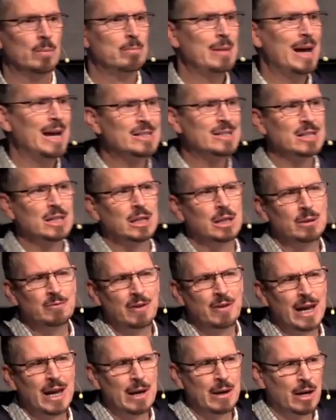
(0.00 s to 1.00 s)
were meant to
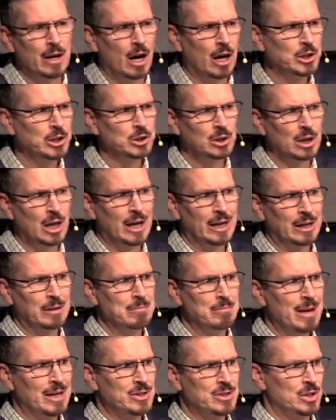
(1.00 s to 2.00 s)
convey an
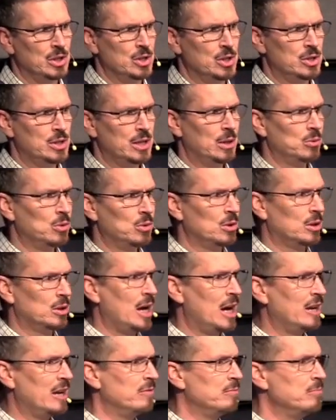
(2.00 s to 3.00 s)
underlying message. They
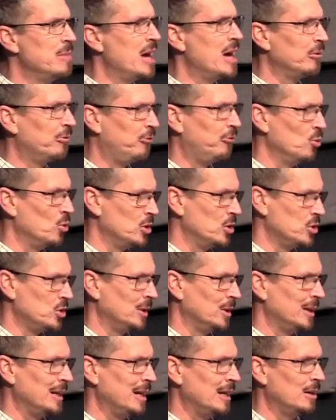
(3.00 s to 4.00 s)
were kind of
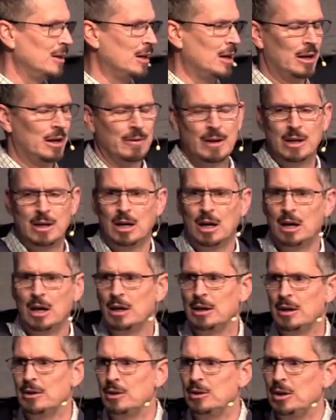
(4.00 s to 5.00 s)
metaphors or uh,
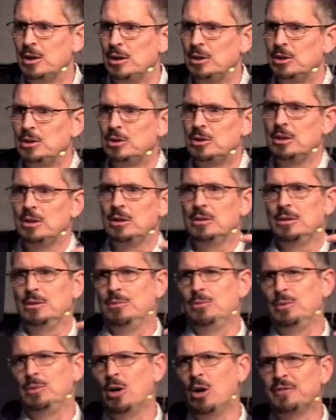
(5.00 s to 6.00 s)
uh, uh,
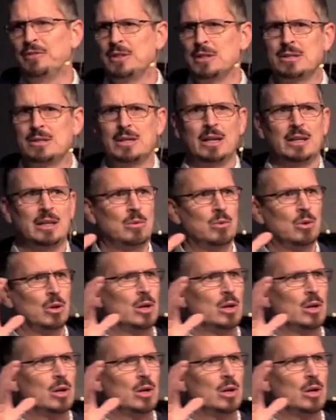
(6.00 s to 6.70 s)
we often say